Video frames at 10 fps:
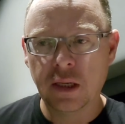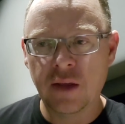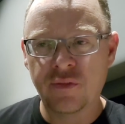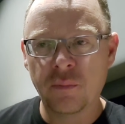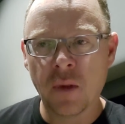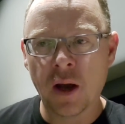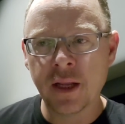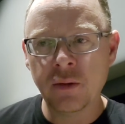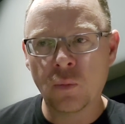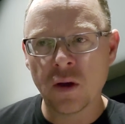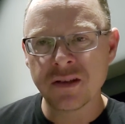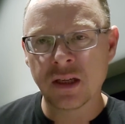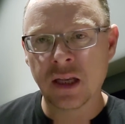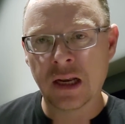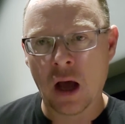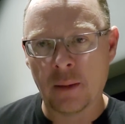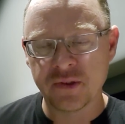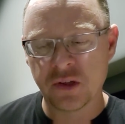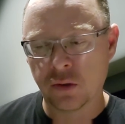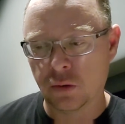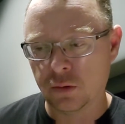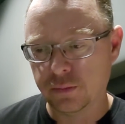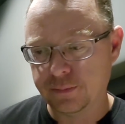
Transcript: If money wasn't an obstacle,